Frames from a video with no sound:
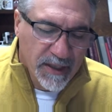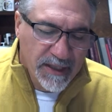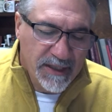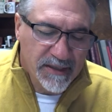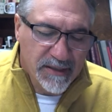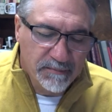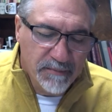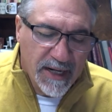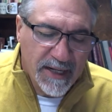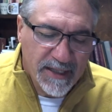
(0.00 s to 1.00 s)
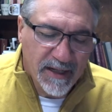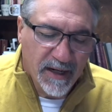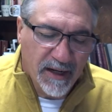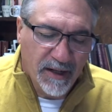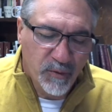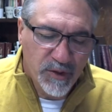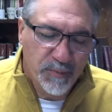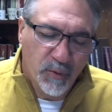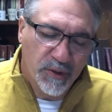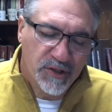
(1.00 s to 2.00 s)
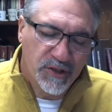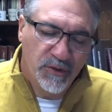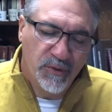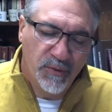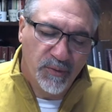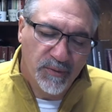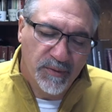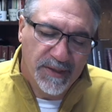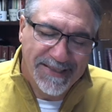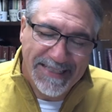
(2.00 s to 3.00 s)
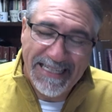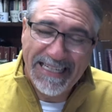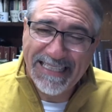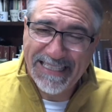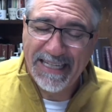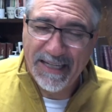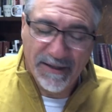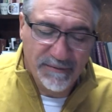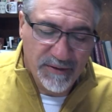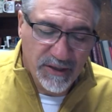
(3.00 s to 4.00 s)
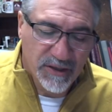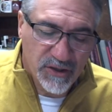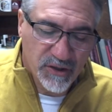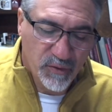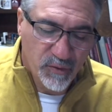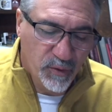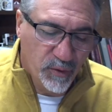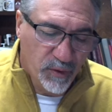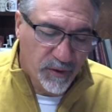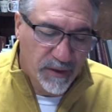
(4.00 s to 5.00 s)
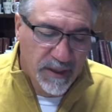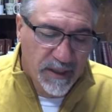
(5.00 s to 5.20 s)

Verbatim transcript: He is the mighty God, which points to the deity of this ruler,